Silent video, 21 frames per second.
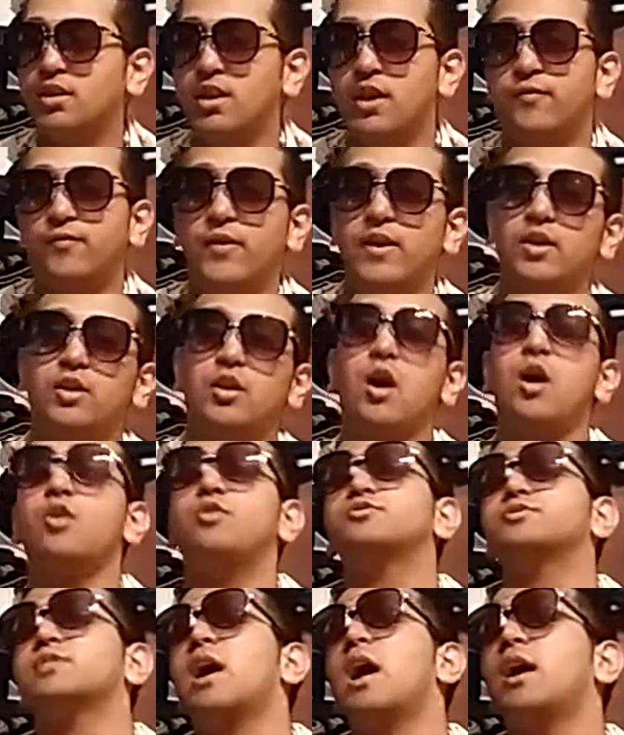if he
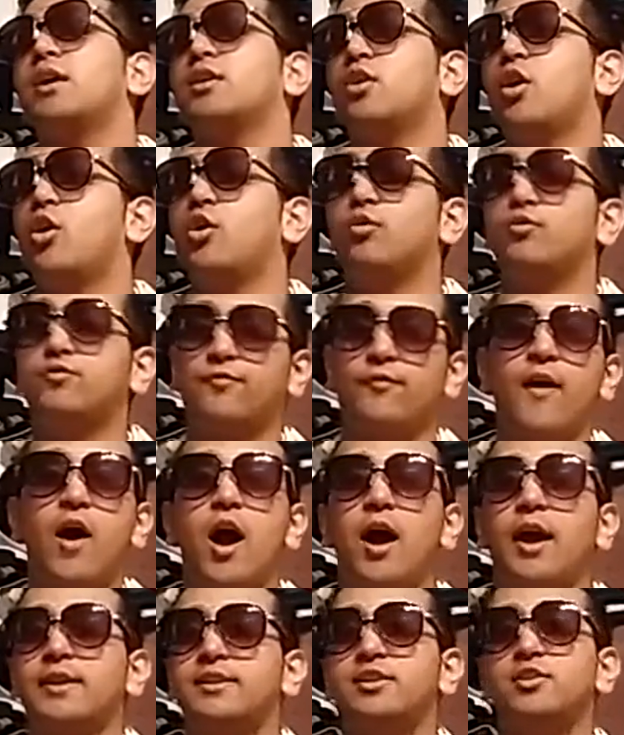goes, I go,
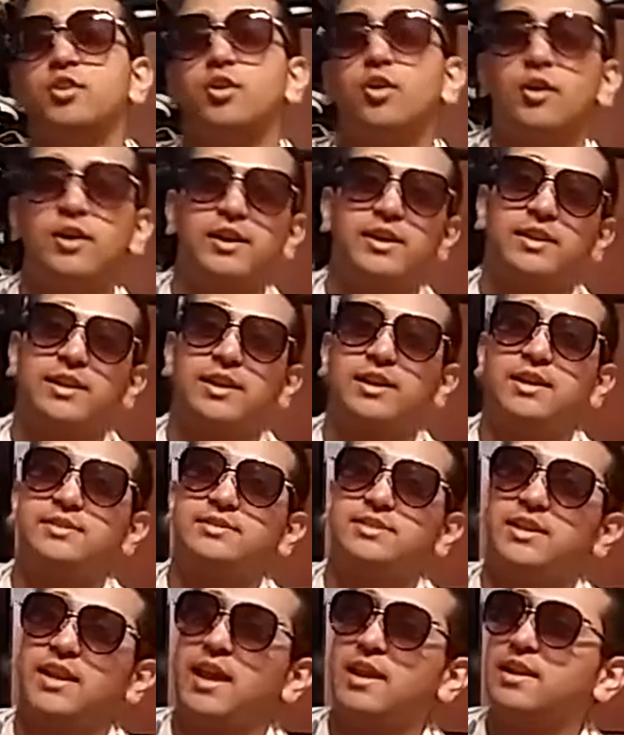fine, you know, like,
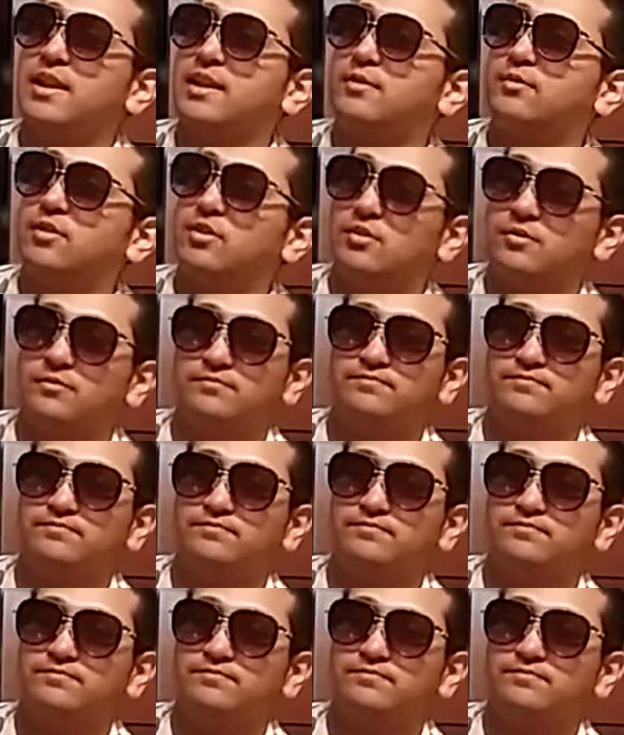because, again, like,